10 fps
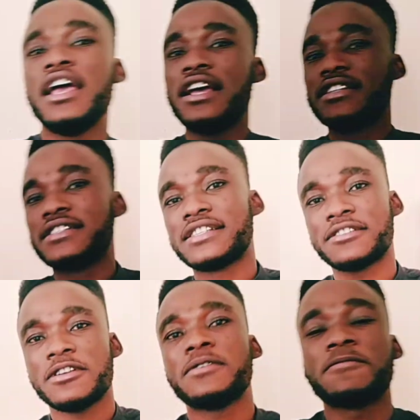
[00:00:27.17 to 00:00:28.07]
and
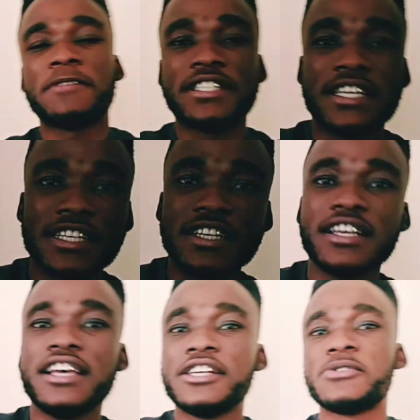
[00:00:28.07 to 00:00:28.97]
subscribe to my channel
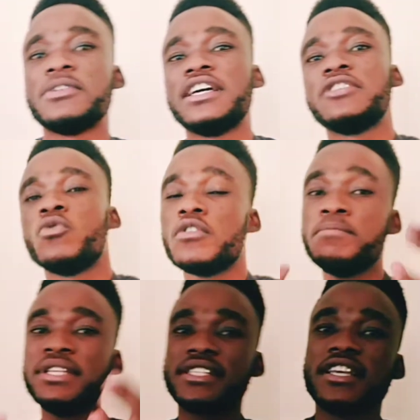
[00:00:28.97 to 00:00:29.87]
so that you won't
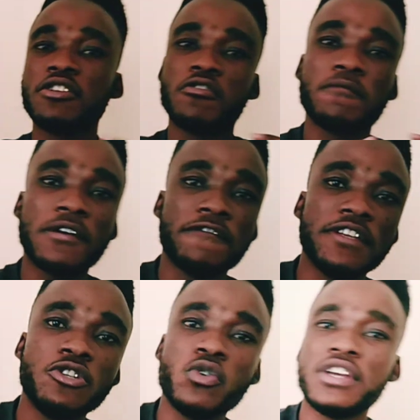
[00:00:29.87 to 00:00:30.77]
miss any of my
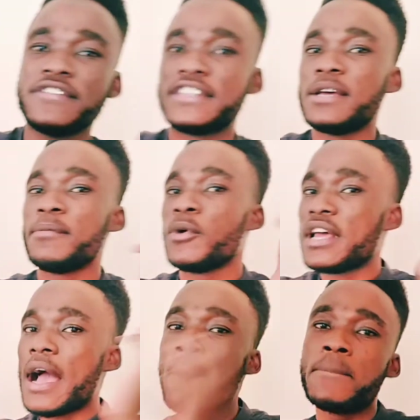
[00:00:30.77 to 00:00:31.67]
video every time when I
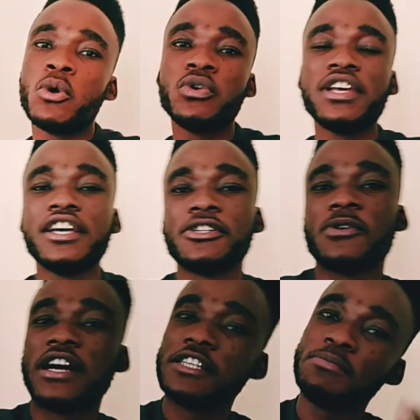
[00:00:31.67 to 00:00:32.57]
upload. So
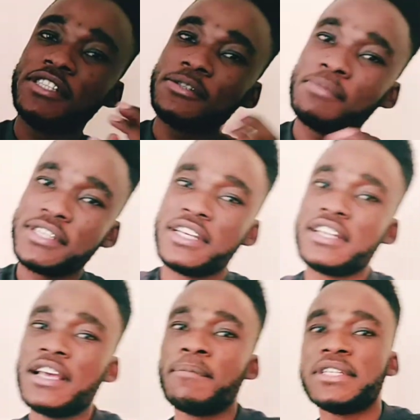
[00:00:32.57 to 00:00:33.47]
guys, please smash that
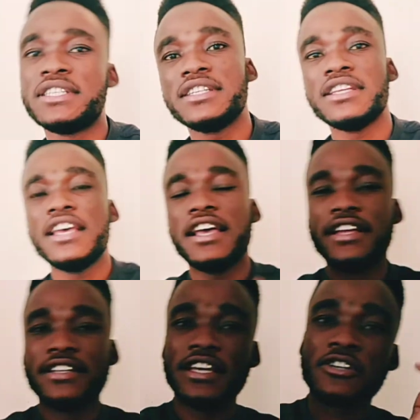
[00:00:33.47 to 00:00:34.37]
like button
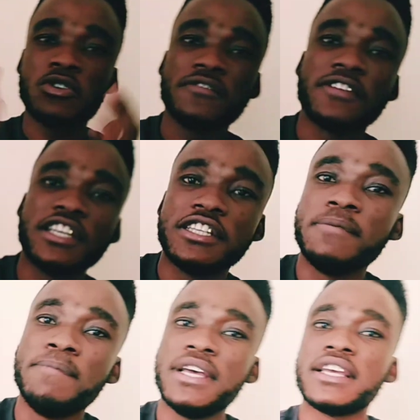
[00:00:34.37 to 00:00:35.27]
and that notification
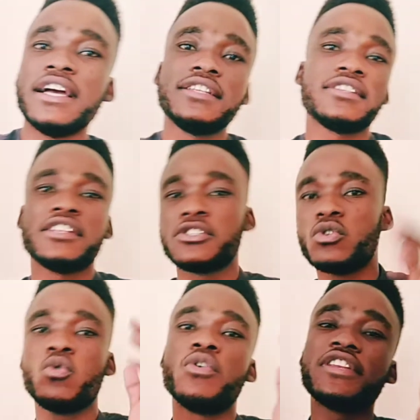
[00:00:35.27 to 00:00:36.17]
bell, guys, so you
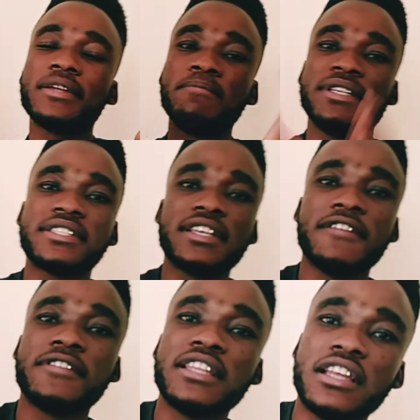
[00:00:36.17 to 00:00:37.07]
won't miss
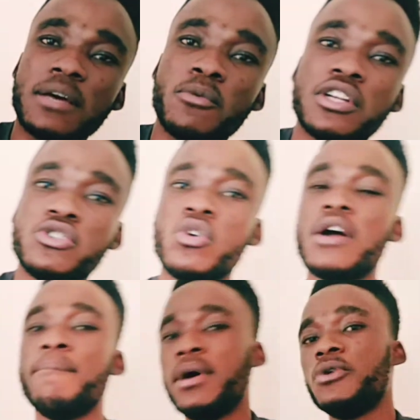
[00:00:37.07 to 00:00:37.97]
everything that I'm gonna talk
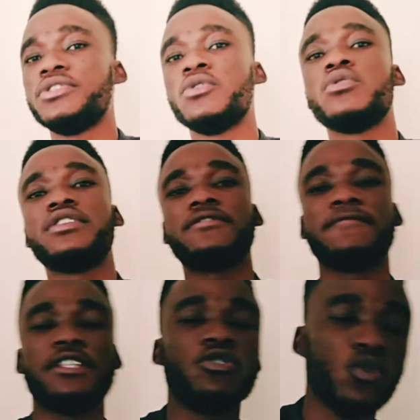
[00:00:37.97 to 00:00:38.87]
about on this
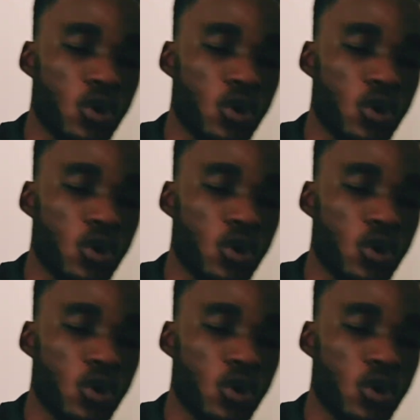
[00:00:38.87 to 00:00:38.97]
video.